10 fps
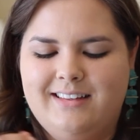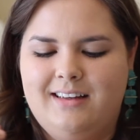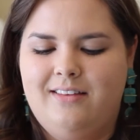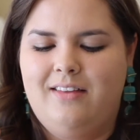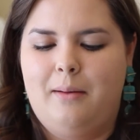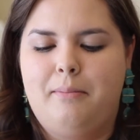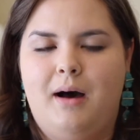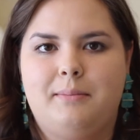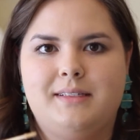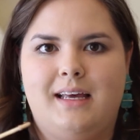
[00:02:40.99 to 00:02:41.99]
I love that
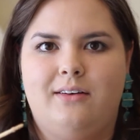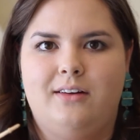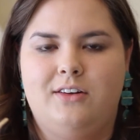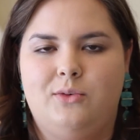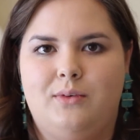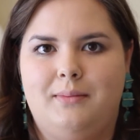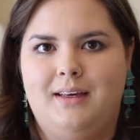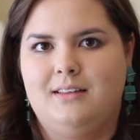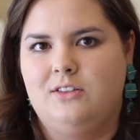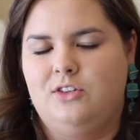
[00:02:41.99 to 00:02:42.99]
pop sound a new one
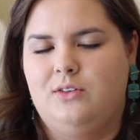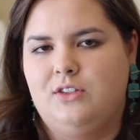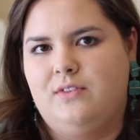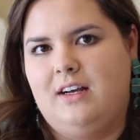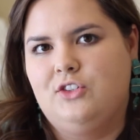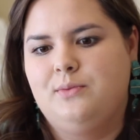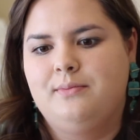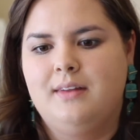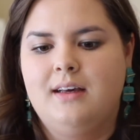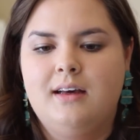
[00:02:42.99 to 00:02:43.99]
makes. You know it's fresh.
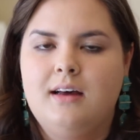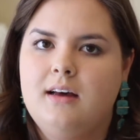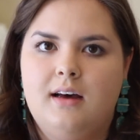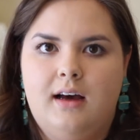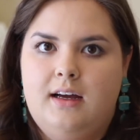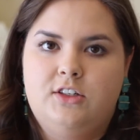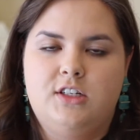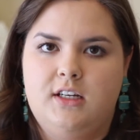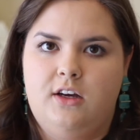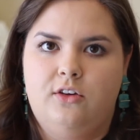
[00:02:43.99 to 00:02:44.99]
I
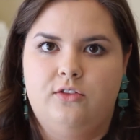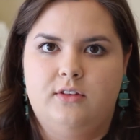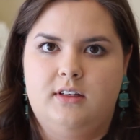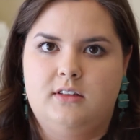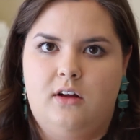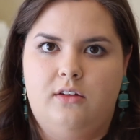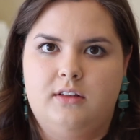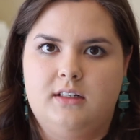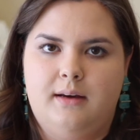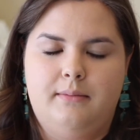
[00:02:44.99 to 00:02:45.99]
go through these all
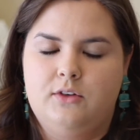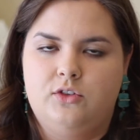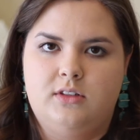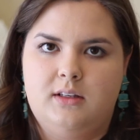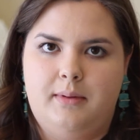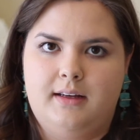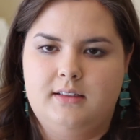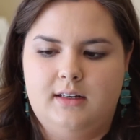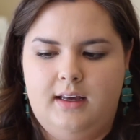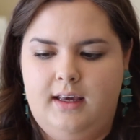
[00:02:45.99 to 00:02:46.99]
the time. They're just the
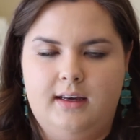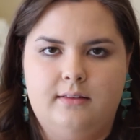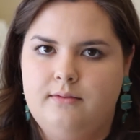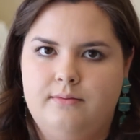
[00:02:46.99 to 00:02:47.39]
best. I can't.